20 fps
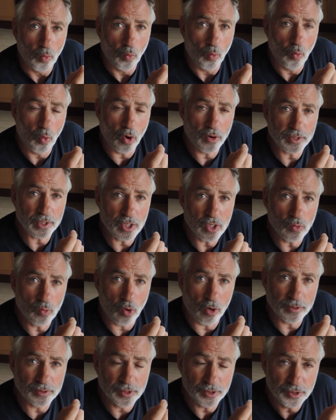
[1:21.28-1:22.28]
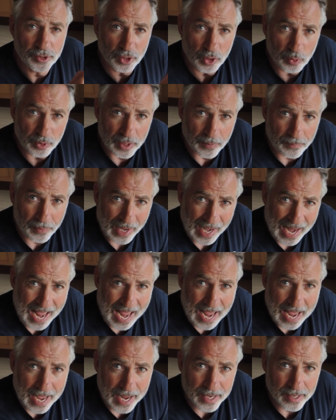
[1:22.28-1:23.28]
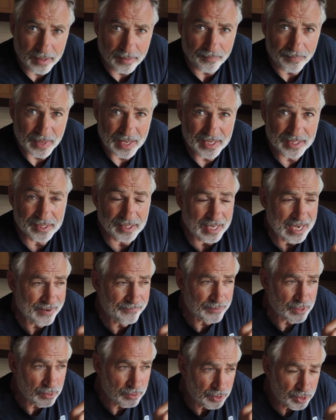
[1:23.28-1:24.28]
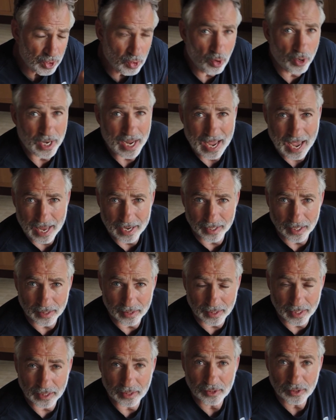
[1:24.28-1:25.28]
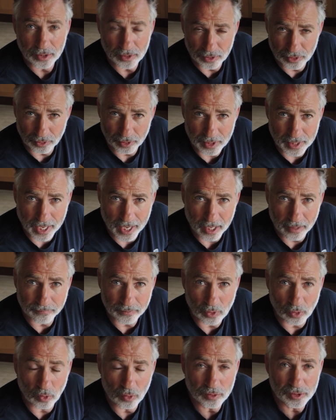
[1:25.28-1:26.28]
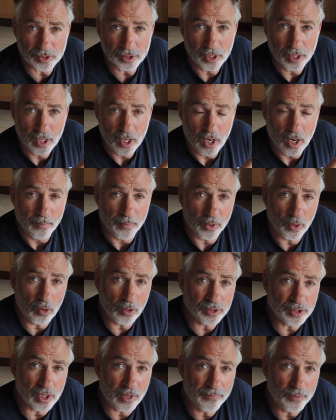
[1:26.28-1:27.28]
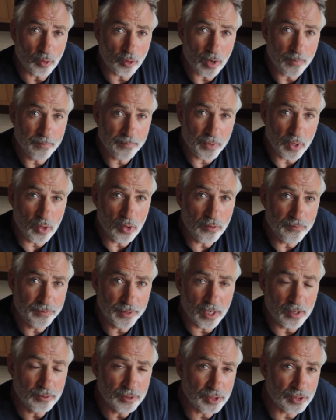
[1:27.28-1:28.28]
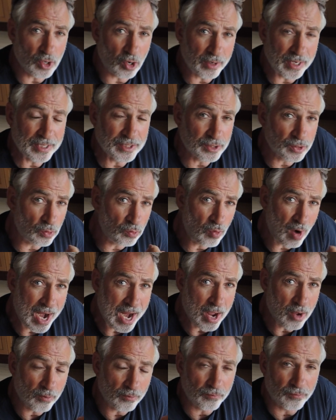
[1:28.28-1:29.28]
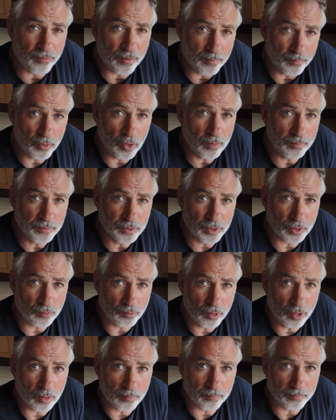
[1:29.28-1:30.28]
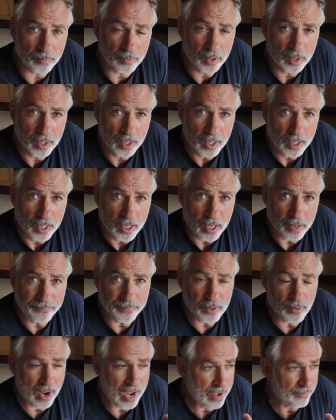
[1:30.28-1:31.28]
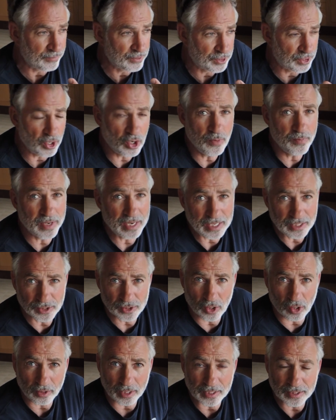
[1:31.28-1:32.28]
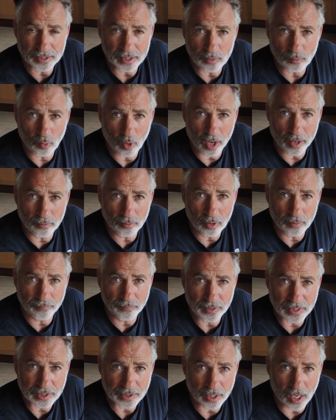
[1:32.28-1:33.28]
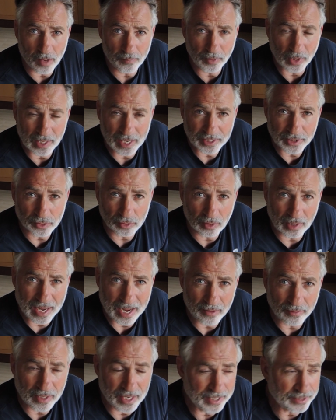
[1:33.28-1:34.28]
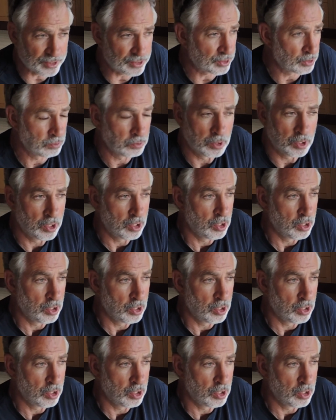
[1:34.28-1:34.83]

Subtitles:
What you want to do with the plan is, if you do want to add anything, you do it now, of course, but also if you want to move those sockets around from room to room. If you have too many sockets in one room, for example, electrical outlets,